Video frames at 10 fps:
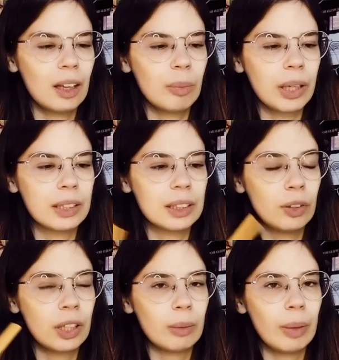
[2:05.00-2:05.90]
because
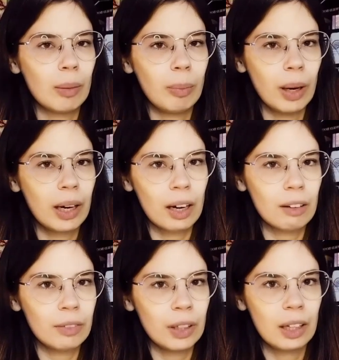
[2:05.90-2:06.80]
if you can make a buck
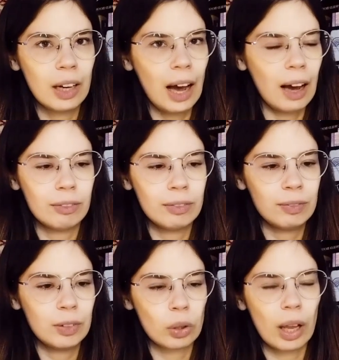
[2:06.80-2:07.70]
out of it and have
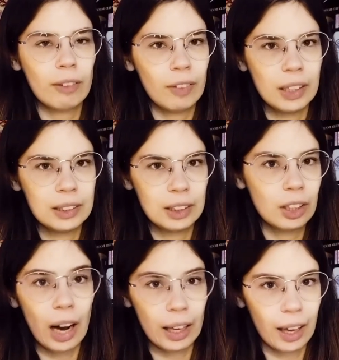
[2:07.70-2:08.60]
your life
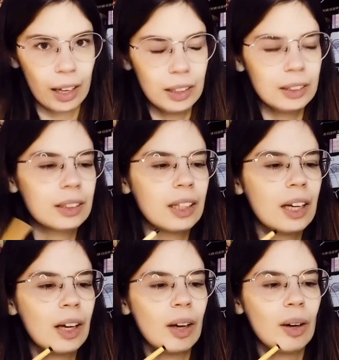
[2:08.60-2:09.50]
easier, I get it.
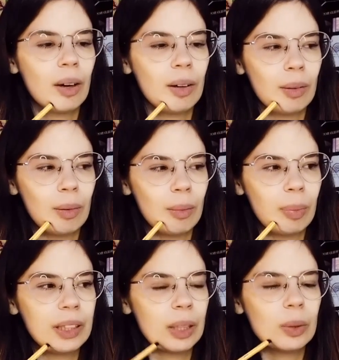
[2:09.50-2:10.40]

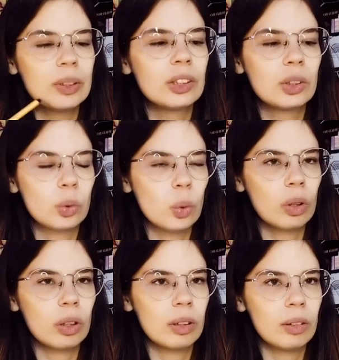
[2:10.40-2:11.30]
But there was a
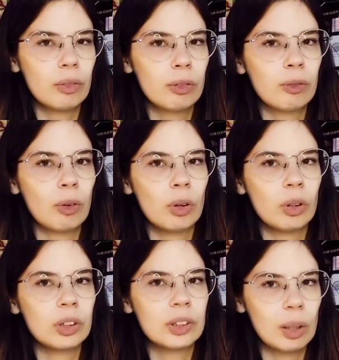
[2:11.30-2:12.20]
store
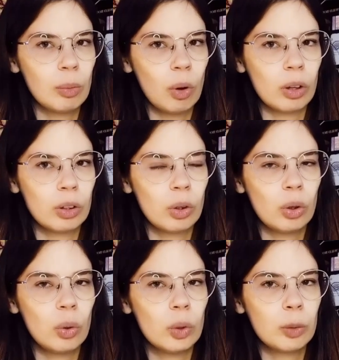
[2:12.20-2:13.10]
for someone
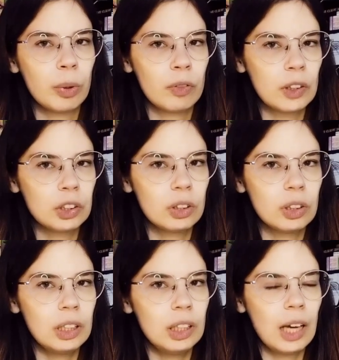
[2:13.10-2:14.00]
who would
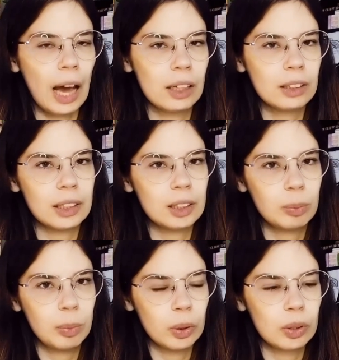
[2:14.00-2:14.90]
professionally
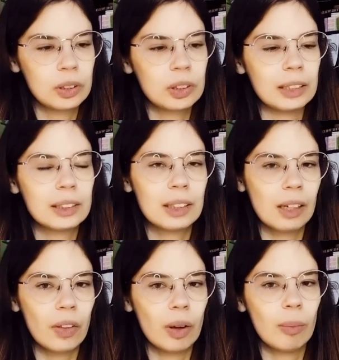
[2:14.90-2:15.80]
annotate books and
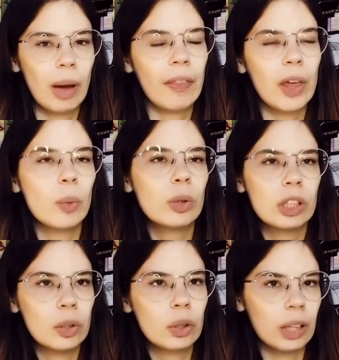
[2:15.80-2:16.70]
sell them, and they
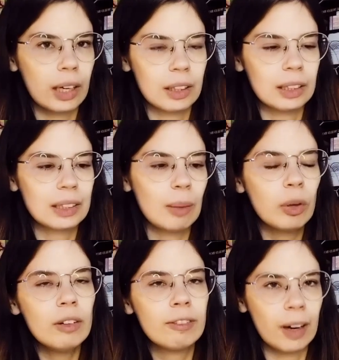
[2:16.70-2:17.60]
would look like this. I'm
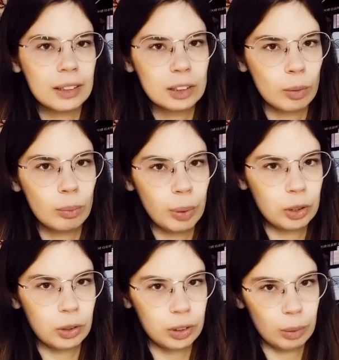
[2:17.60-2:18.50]
going to find some
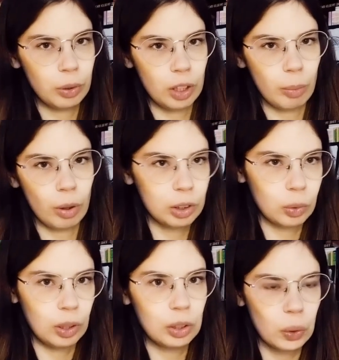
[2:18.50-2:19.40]
pictures and put them on a
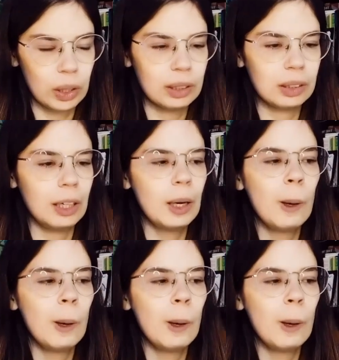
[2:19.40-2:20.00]
screen so you can see.